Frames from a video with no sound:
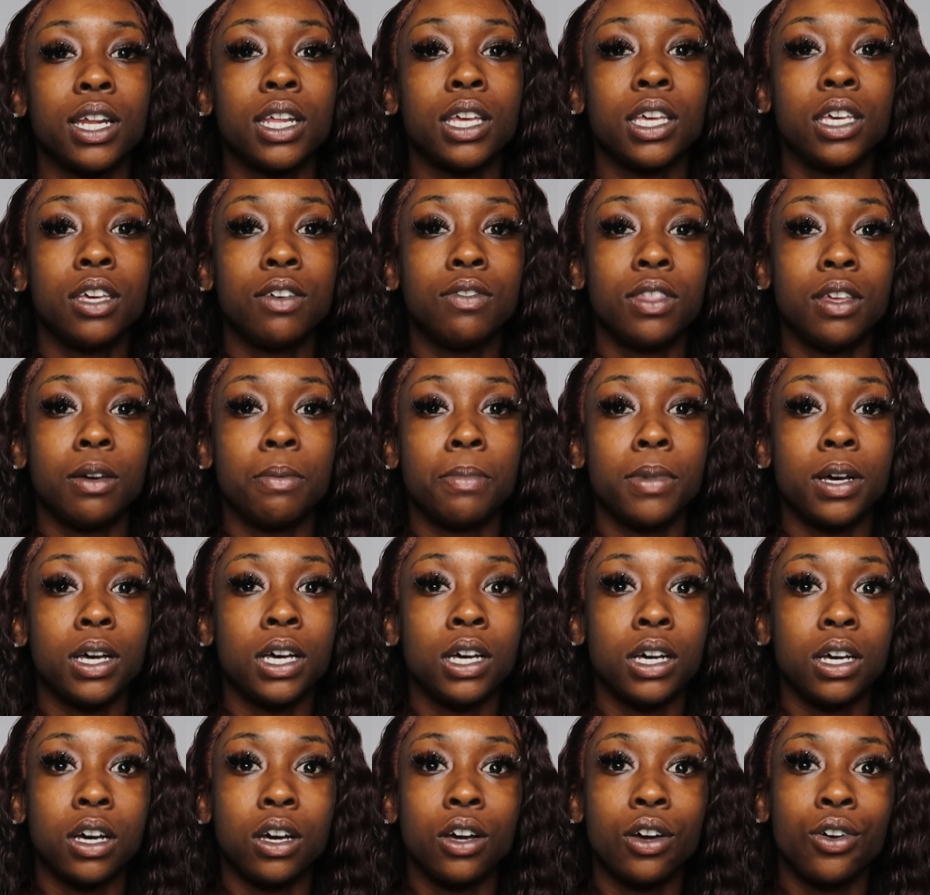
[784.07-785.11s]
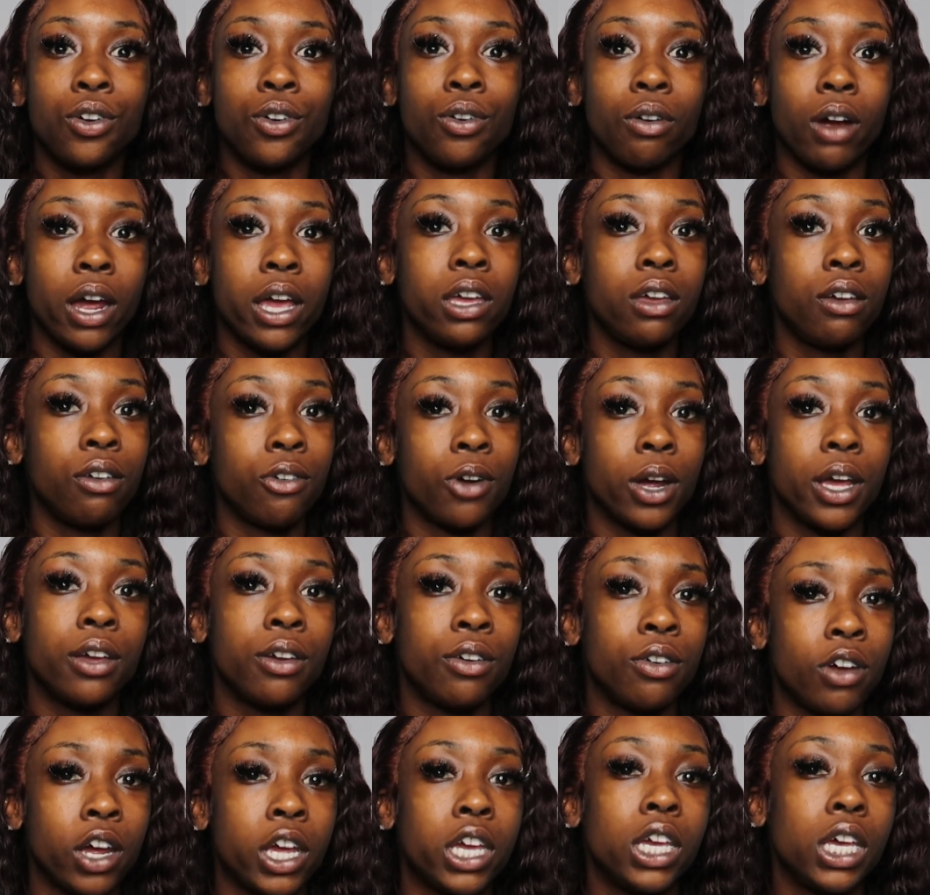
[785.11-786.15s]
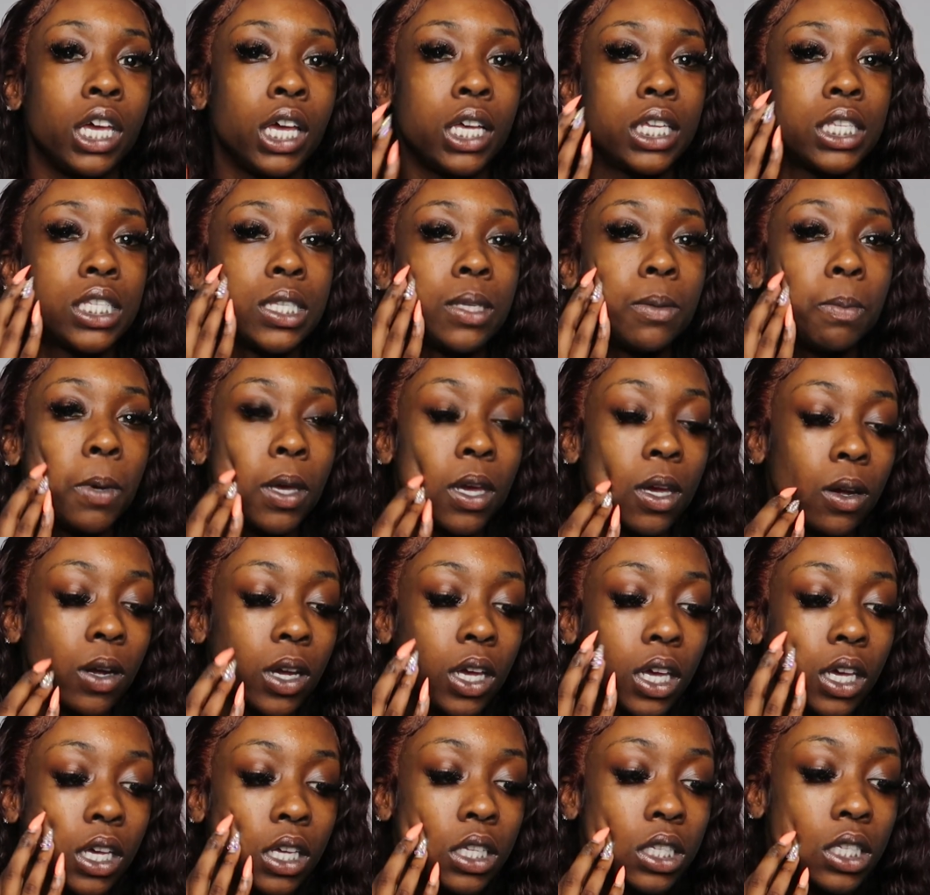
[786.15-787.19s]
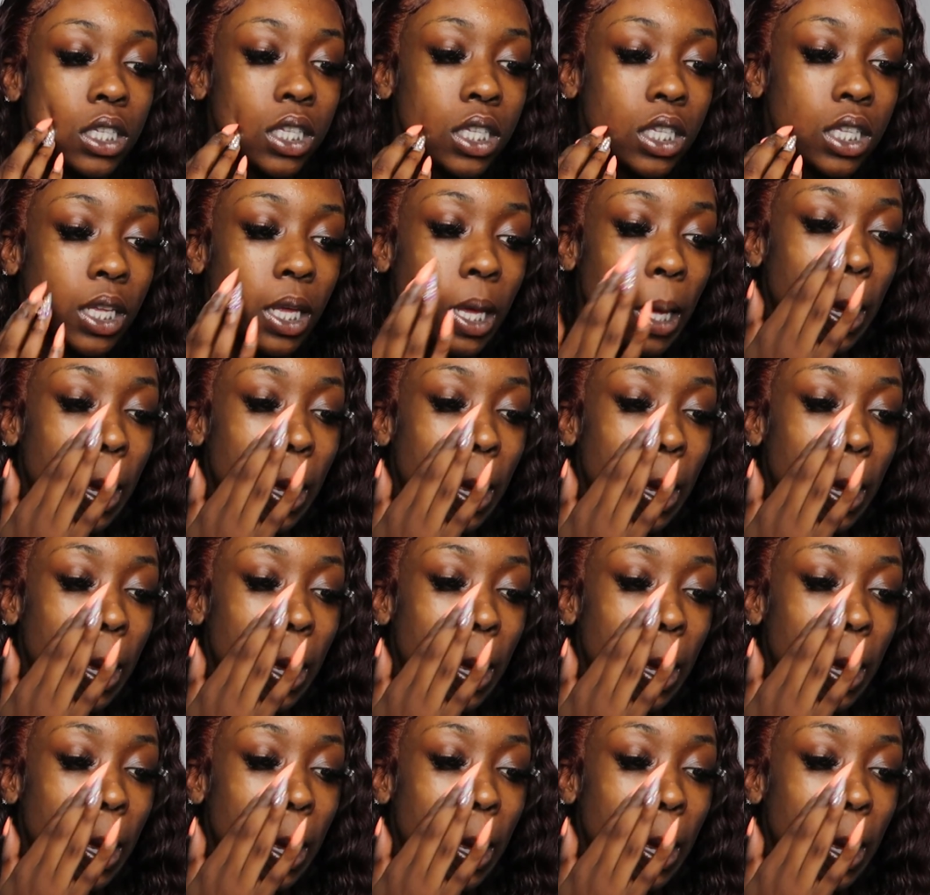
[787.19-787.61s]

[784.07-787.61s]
try to give them a great, great, great experience